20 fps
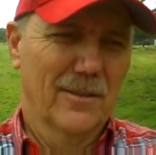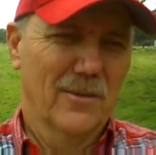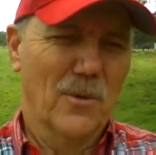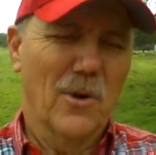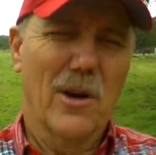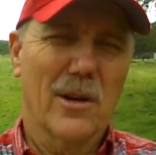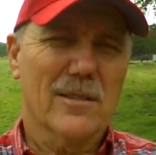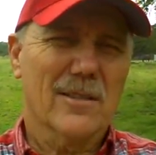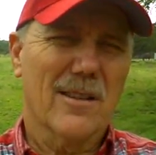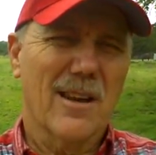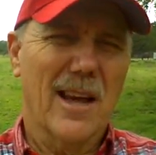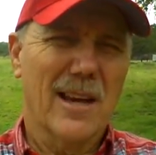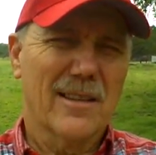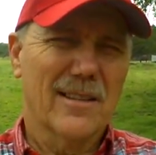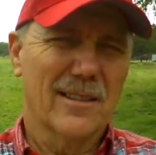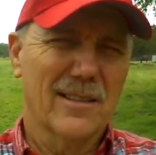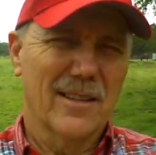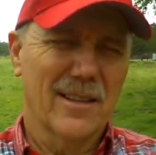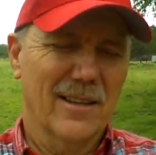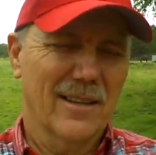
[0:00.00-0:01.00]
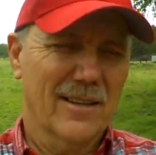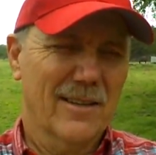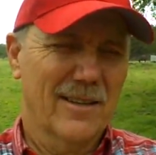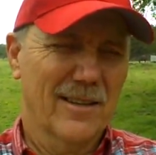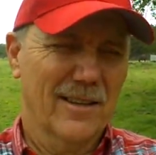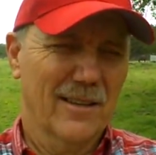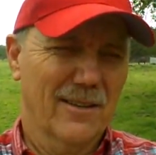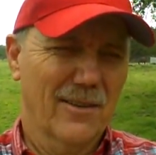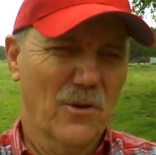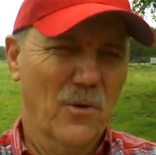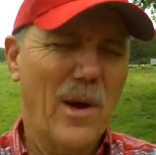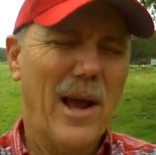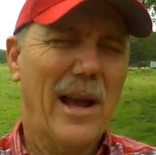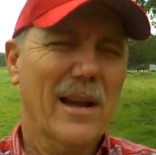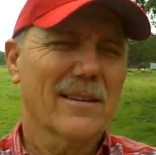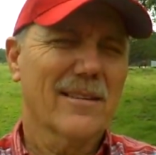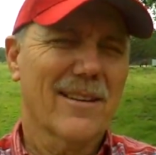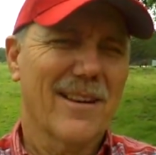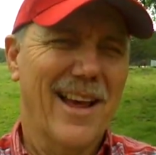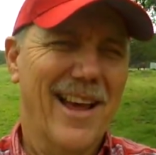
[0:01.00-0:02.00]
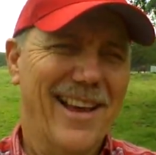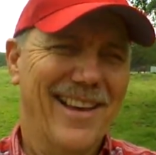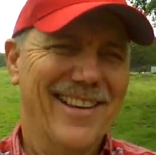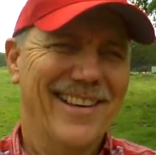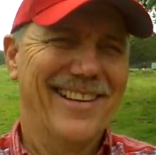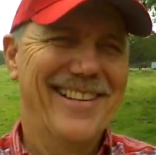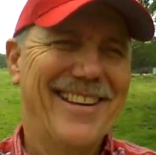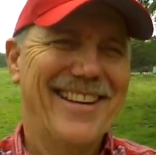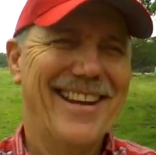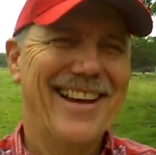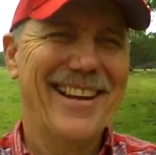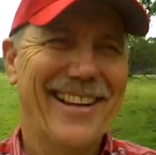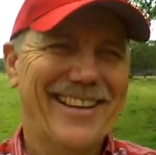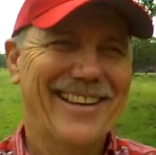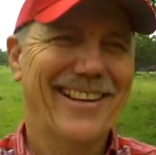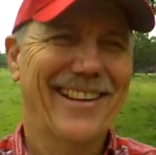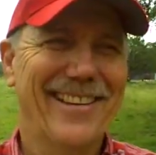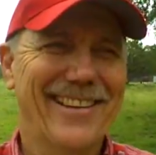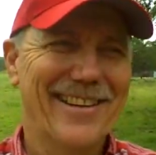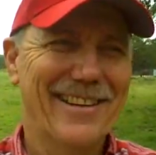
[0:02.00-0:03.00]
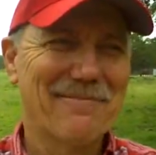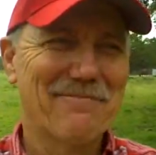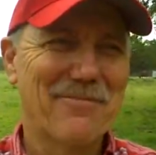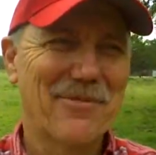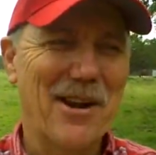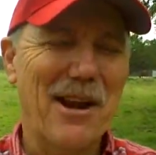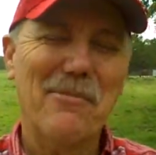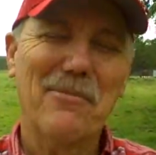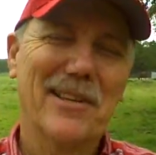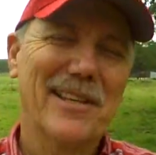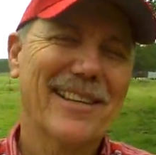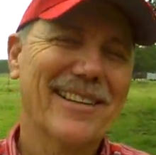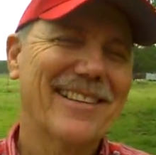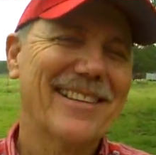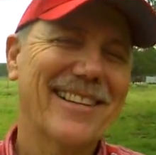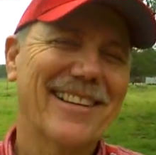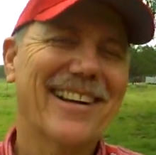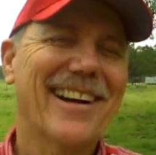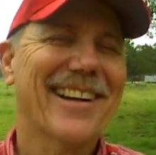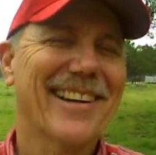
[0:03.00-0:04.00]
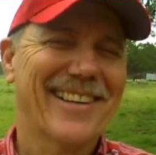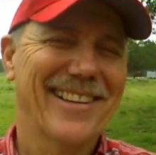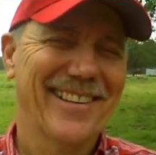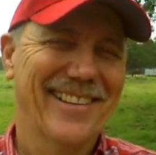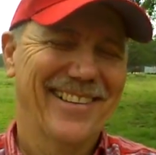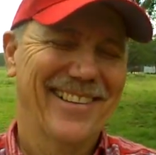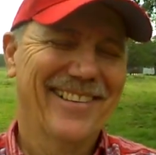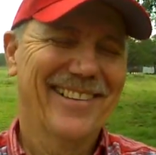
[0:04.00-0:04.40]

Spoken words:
walks like a duck and quacks like a duck, it's probably a duck.